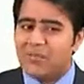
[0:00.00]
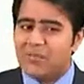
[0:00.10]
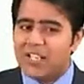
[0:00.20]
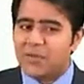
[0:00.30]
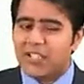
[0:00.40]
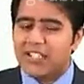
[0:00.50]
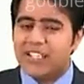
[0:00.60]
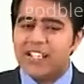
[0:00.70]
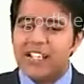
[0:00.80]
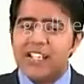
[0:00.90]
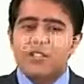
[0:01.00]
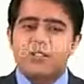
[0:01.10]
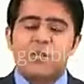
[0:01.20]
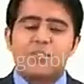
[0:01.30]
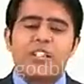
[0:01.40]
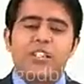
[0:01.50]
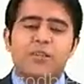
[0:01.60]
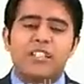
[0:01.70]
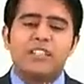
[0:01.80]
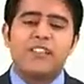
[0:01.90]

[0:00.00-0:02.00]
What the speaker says: n plus 1. So substituting